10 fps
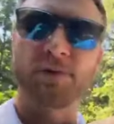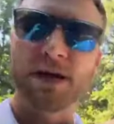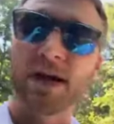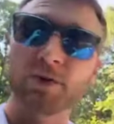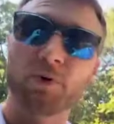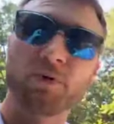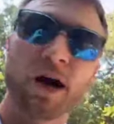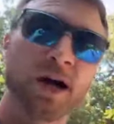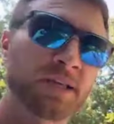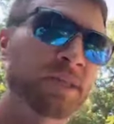The pH will
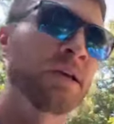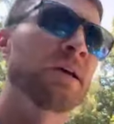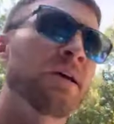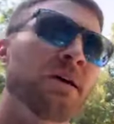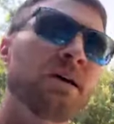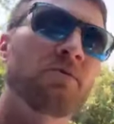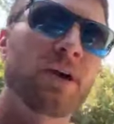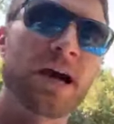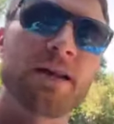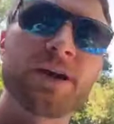rise.
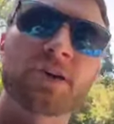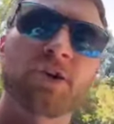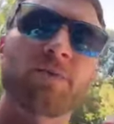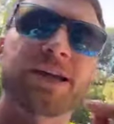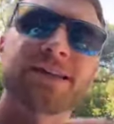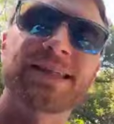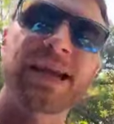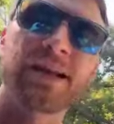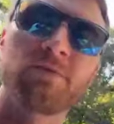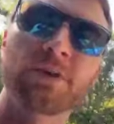We got to make sure we
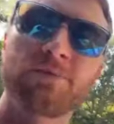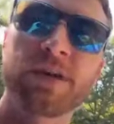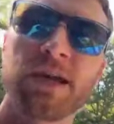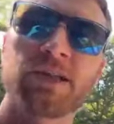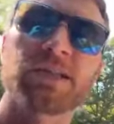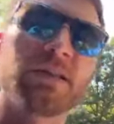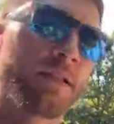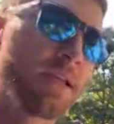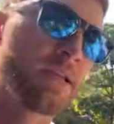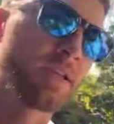contain it with the pH
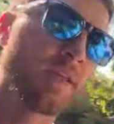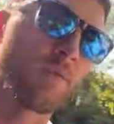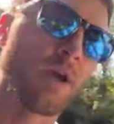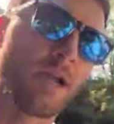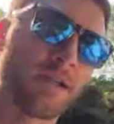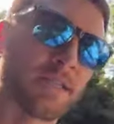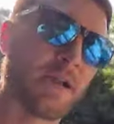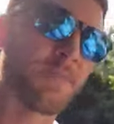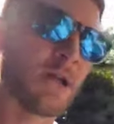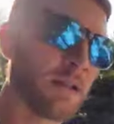ceiling so that we're
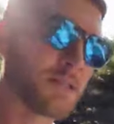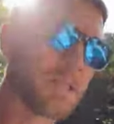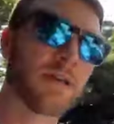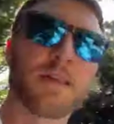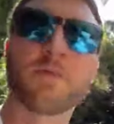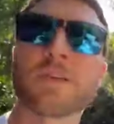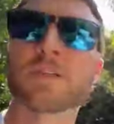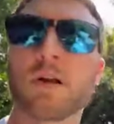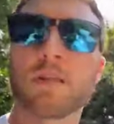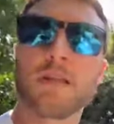LSI balanced, and then we
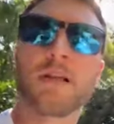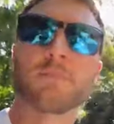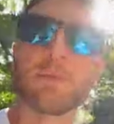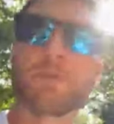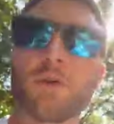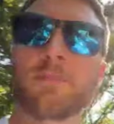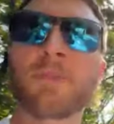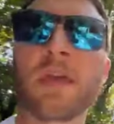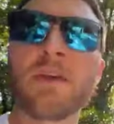can start cleaning up the pool.